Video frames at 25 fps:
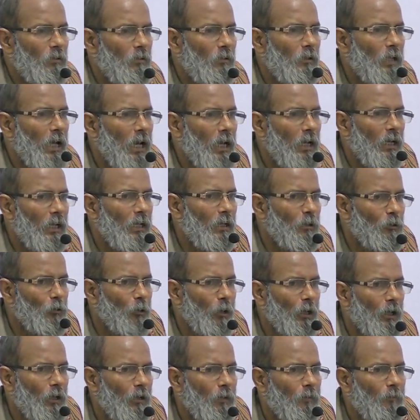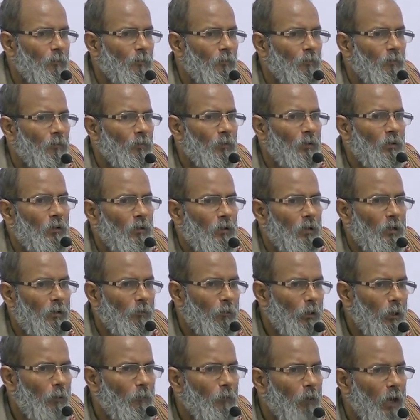the ankle joint, you
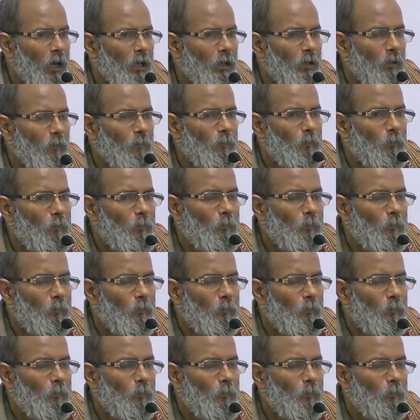will find